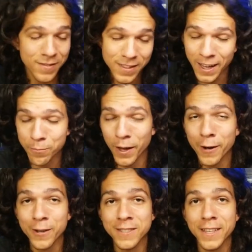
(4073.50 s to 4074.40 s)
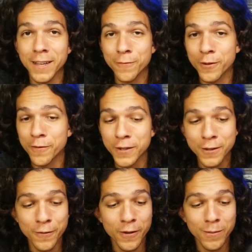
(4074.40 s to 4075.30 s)
head back on set for a
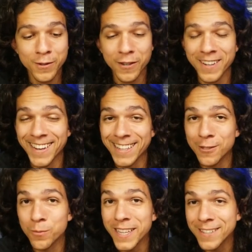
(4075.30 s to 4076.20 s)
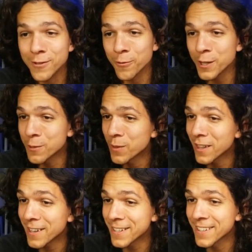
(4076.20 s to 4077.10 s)
feature film starting next week. So wish me
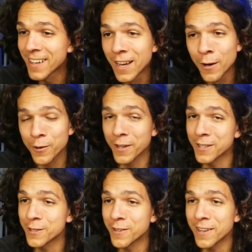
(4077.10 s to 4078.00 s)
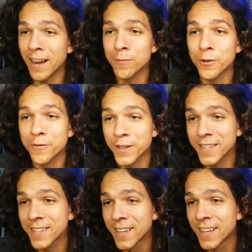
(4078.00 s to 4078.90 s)
luck. We're gonna shoot an
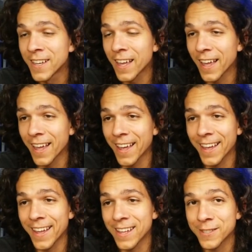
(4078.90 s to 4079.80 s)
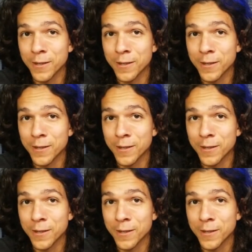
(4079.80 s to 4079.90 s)
anamorphic, and it's gonna